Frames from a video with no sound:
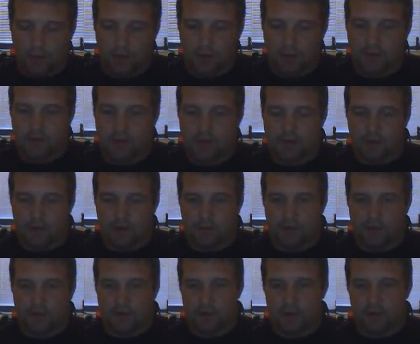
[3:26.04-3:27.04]
blue suture and a
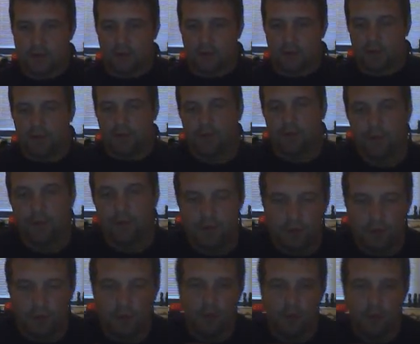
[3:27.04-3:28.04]
blue suture with
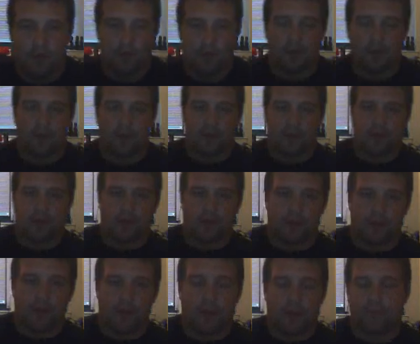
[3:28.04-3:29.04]
the ortho cord,
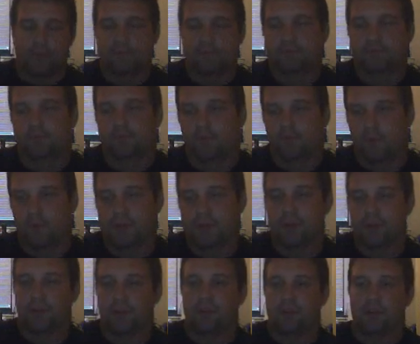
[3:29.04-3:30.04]

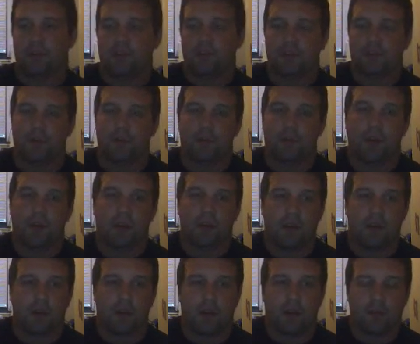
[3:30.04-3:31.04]
which is usually what
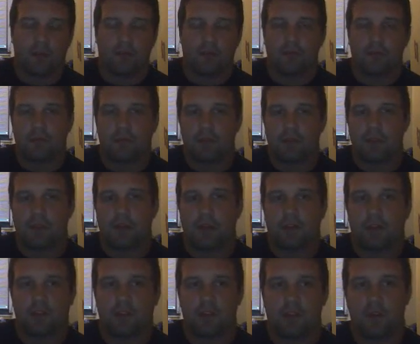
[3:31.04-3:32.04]

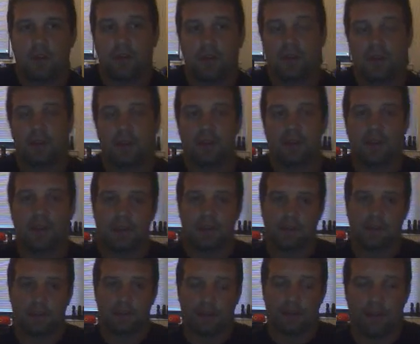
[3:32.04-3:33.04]
doctors do, at least in the
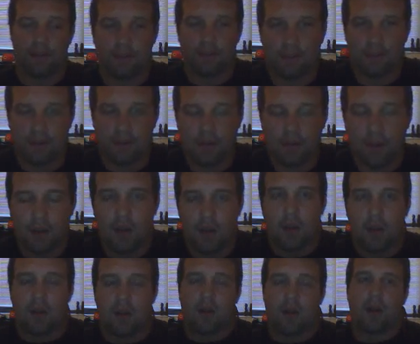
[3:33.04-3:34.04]
cases that I've seen.
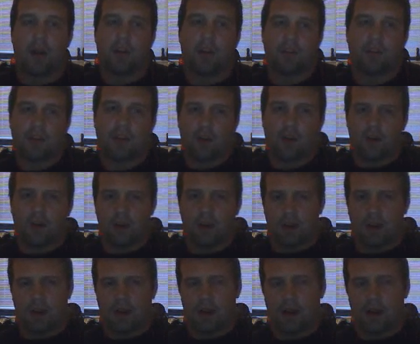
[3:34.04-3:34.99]
Also,